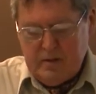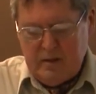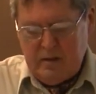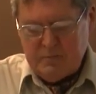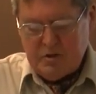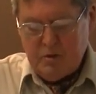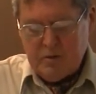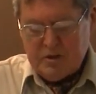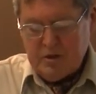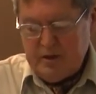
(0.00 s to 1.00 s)
Um, so
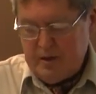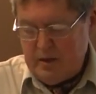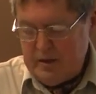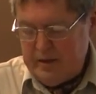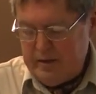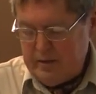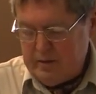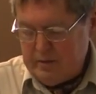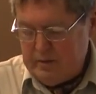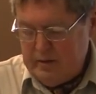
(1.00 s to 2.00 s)
what's going on
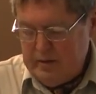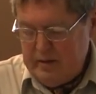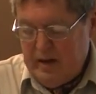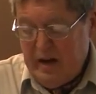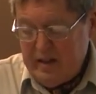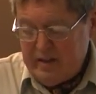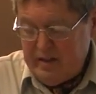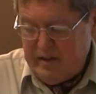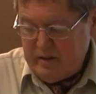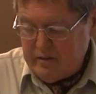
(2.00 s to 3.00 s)
here? I
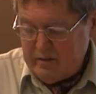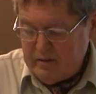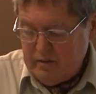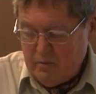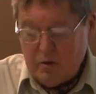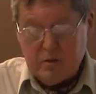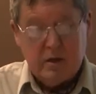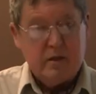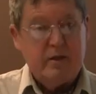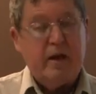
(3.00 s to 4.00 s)
think, well,
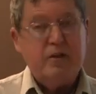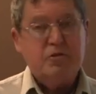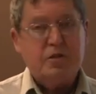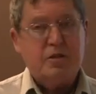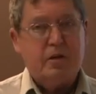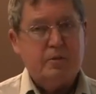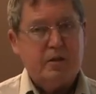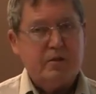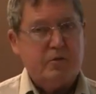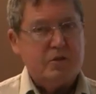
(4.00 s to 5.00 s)
clearly I use the term
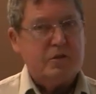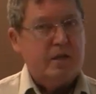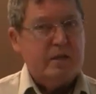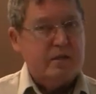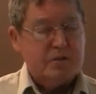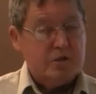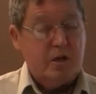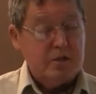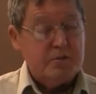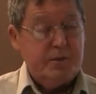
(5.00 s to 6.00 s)
deliverance.
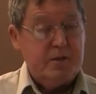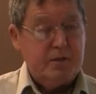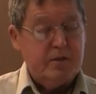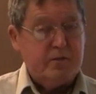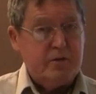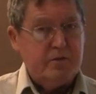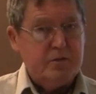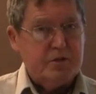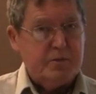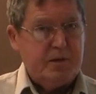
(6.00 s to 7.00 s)
Saul is being delivered of
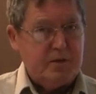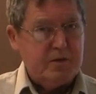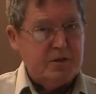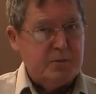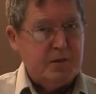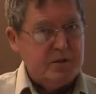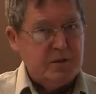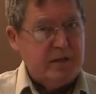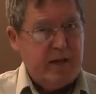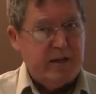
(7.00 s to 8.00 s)
the spirit. The spirit's
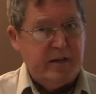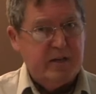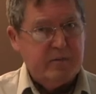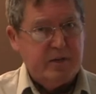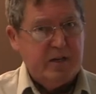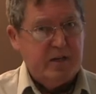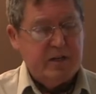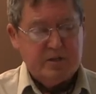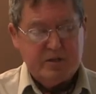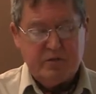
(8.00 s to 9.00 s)
attacking him, and he
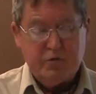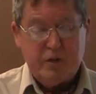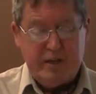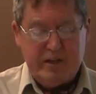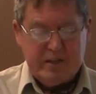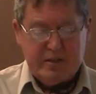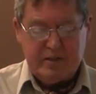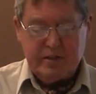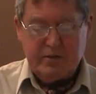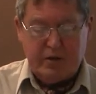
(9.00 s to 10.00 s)
gets freed. He gets
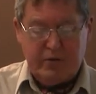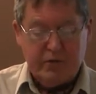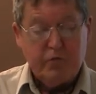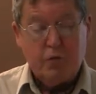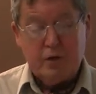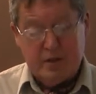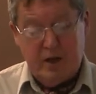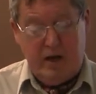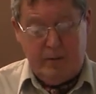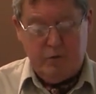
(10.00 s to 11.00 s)
delivered of it for a
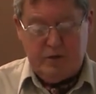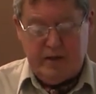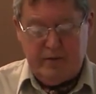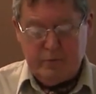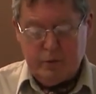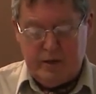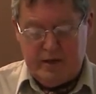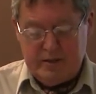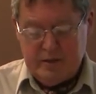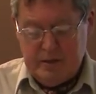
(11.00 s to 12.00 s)
time when David
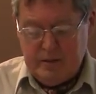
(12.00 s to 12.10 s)
plays.